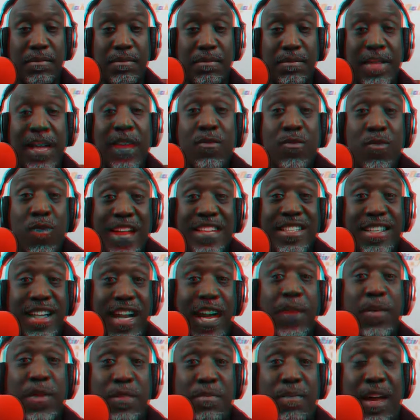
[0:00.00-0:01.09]
That
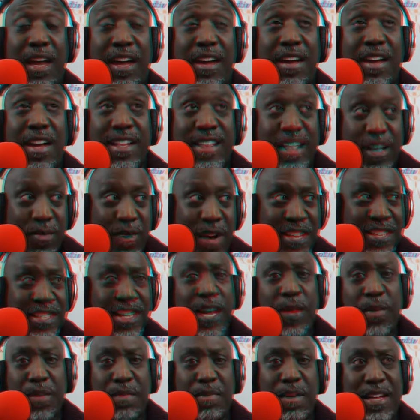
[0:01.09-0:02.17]
resonated with
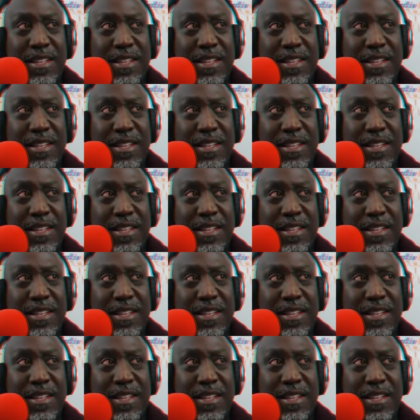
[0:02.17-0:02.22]
me.